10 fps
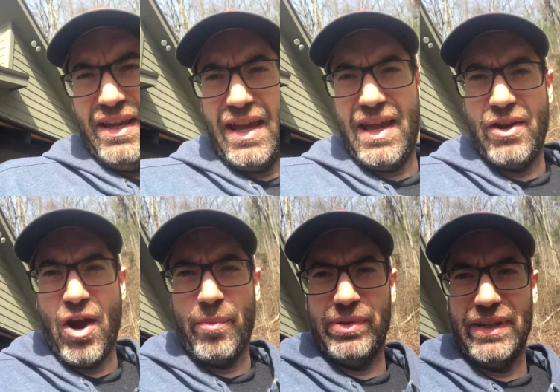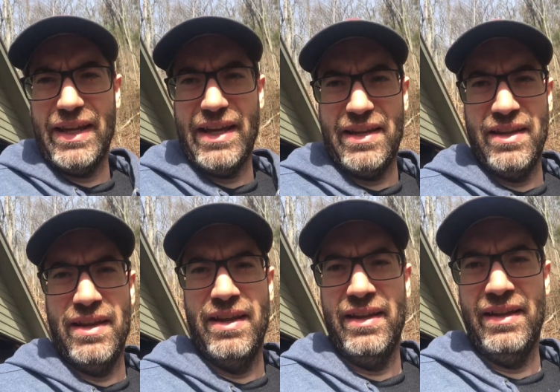And our plan
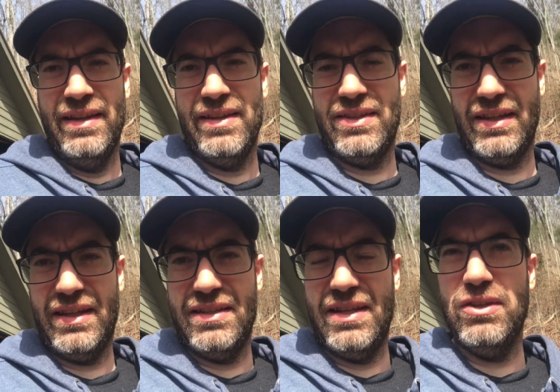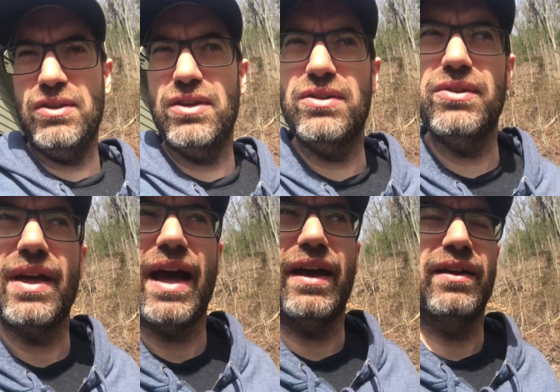is to continue to do
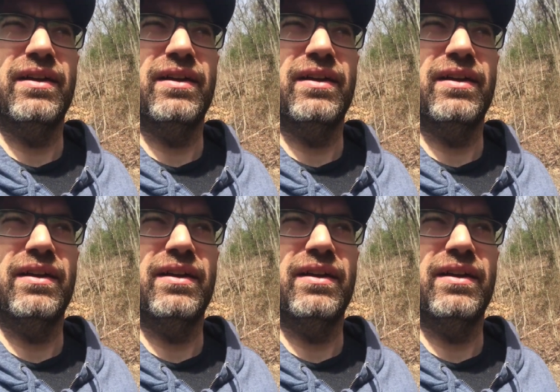that